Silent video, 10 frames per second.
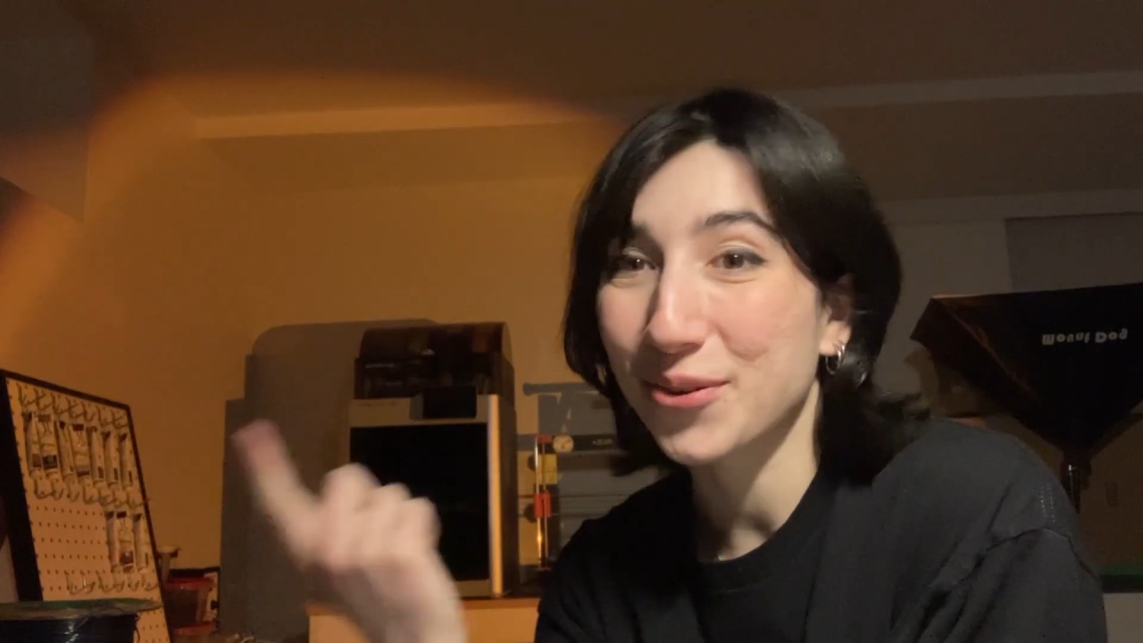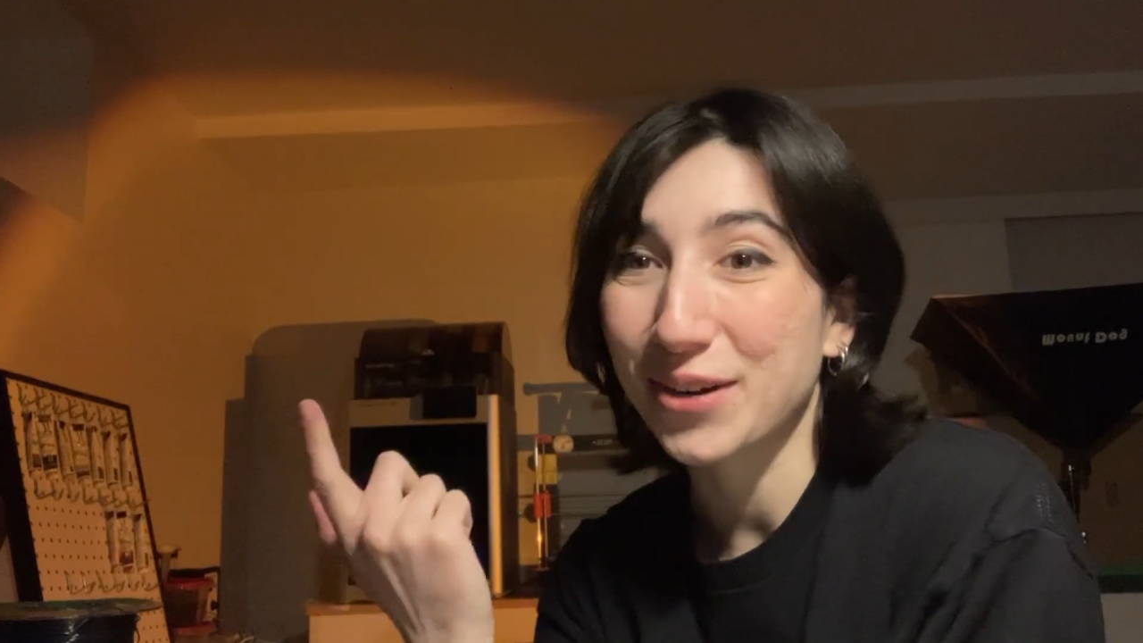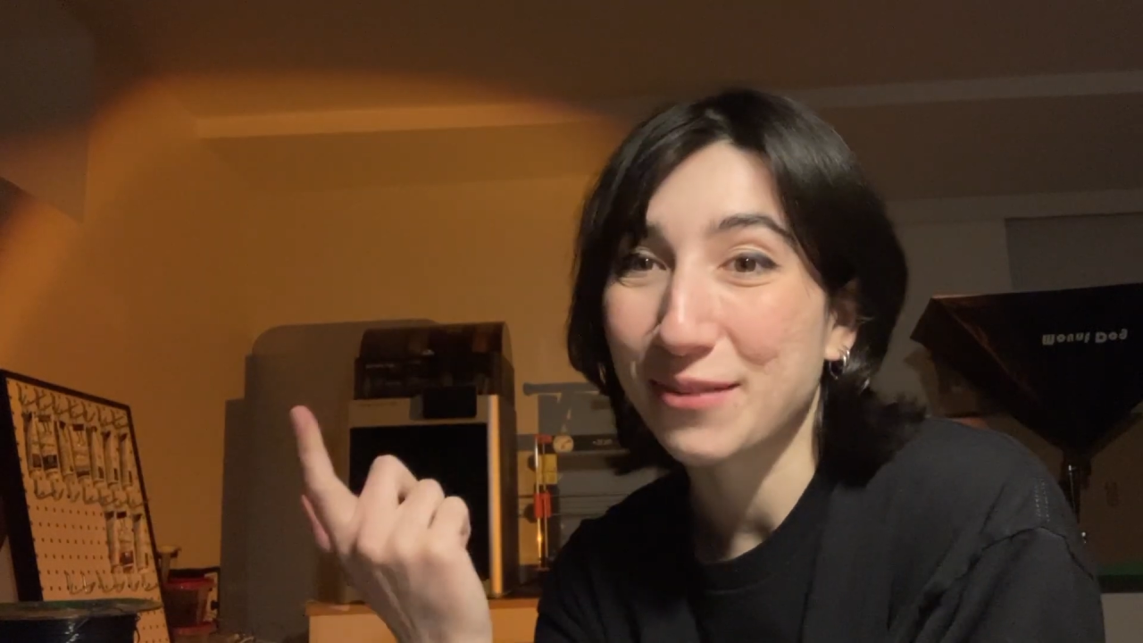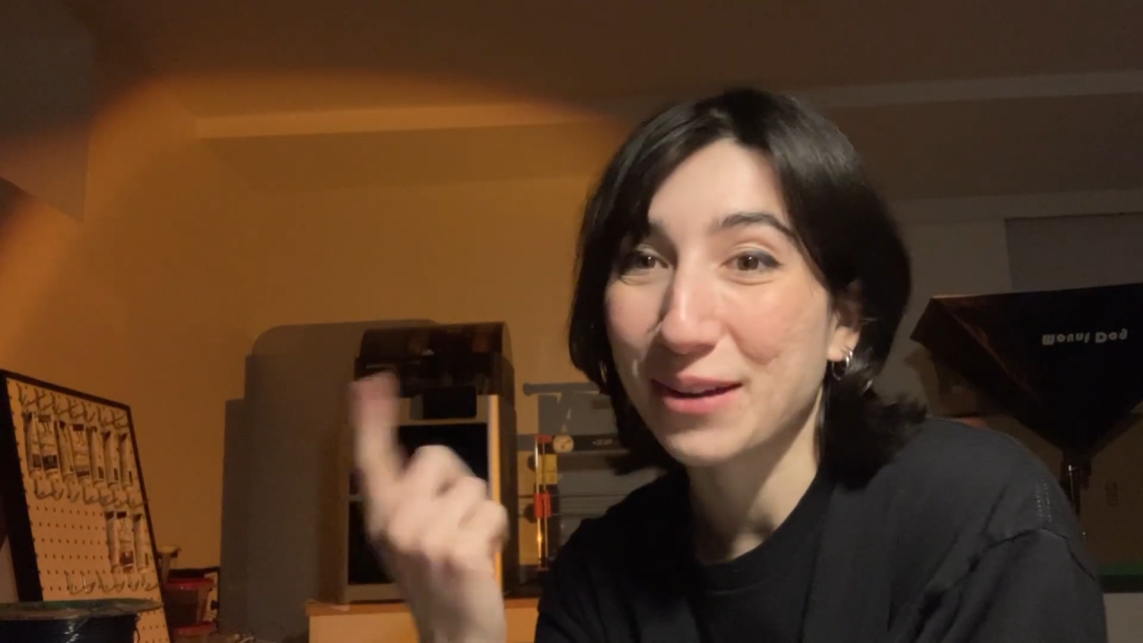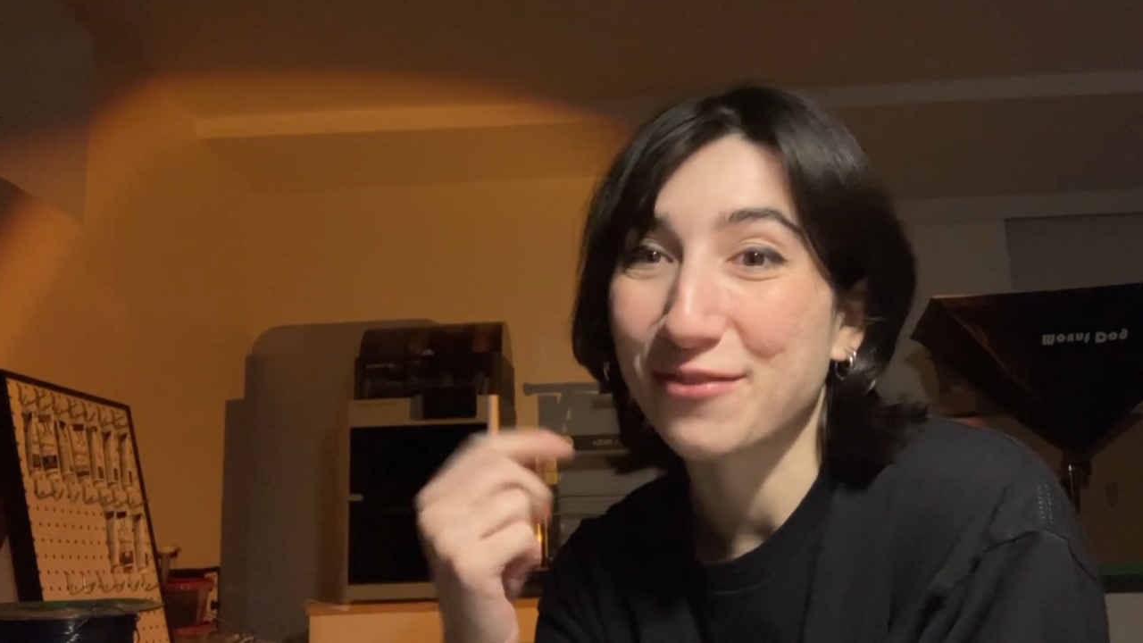one
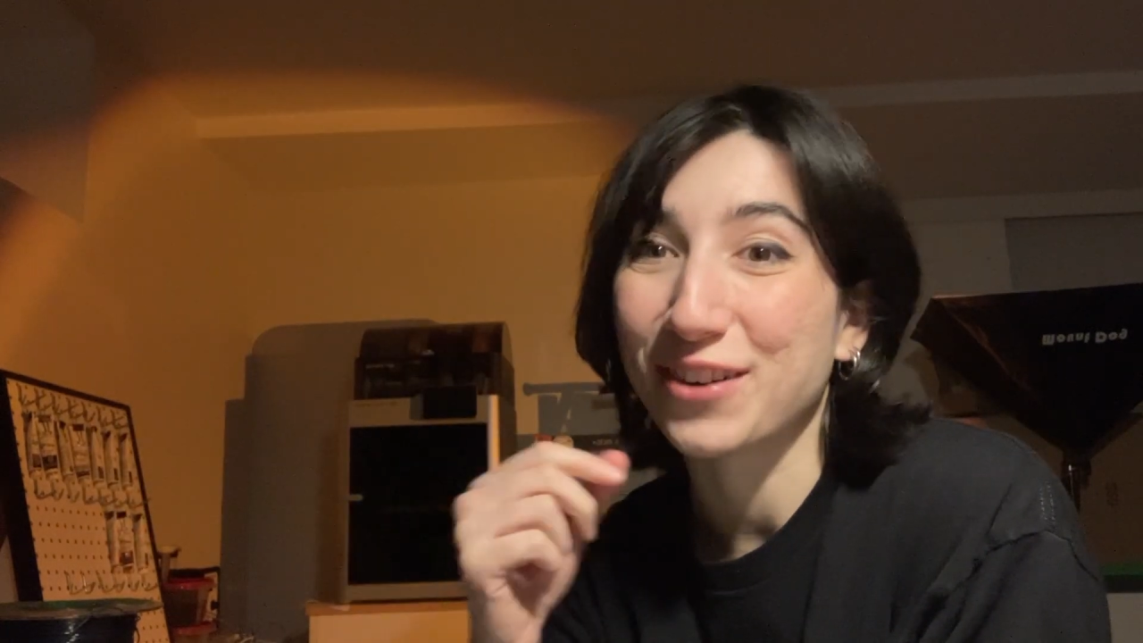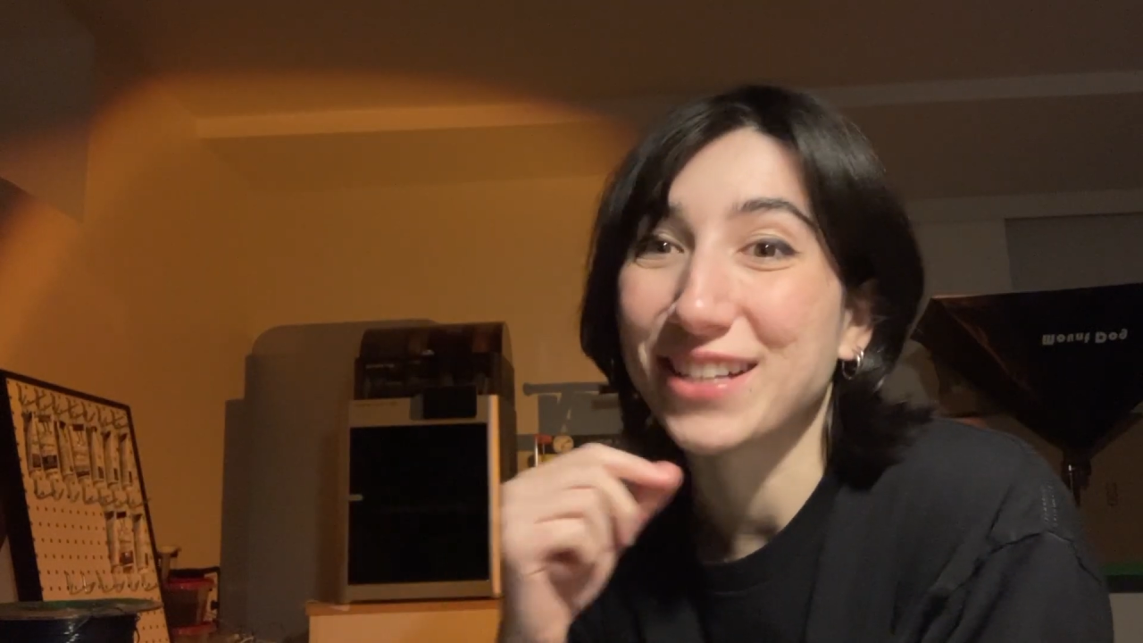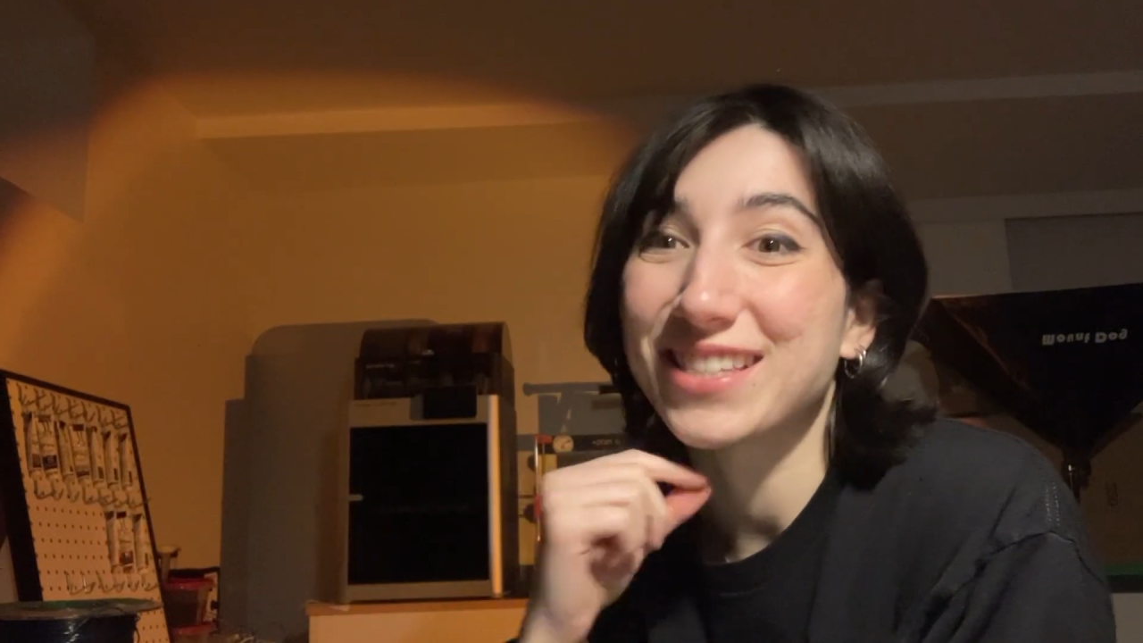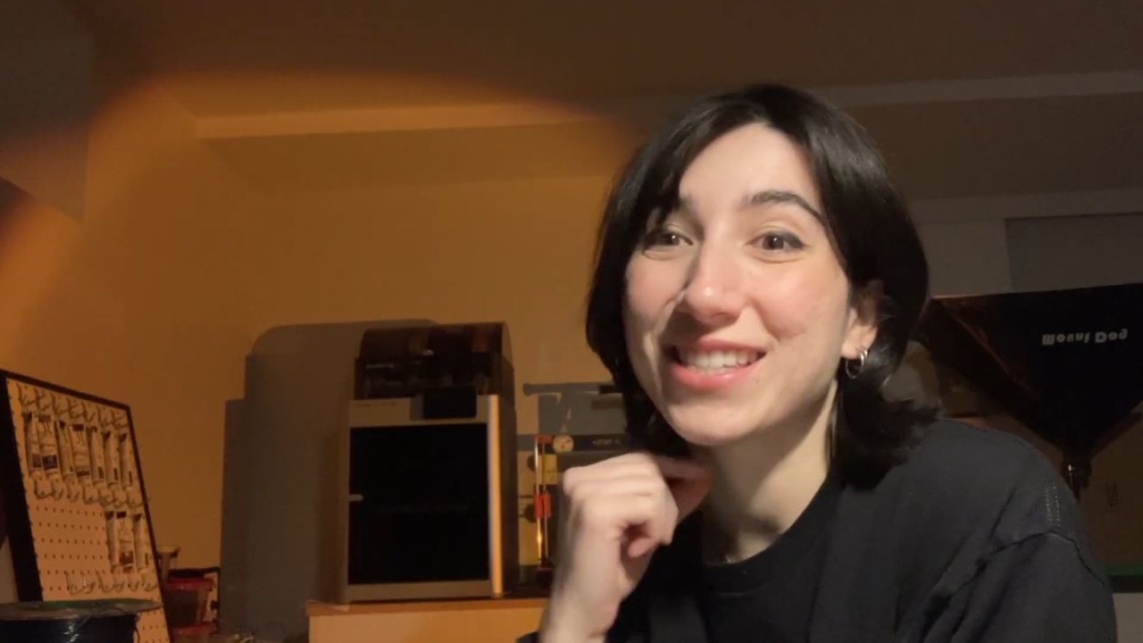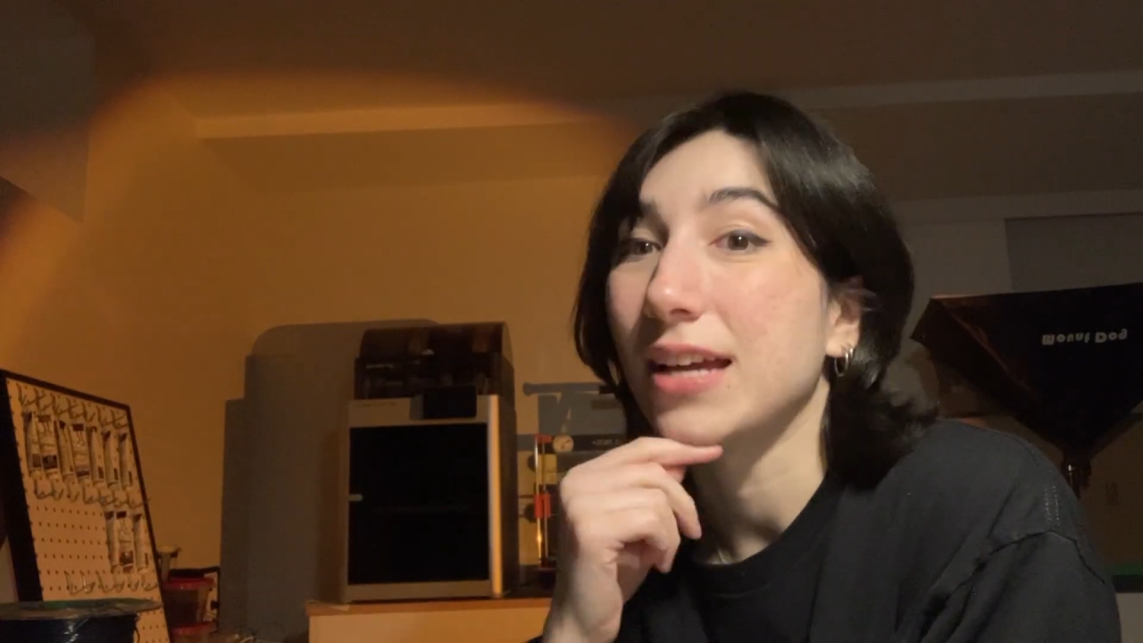of my friends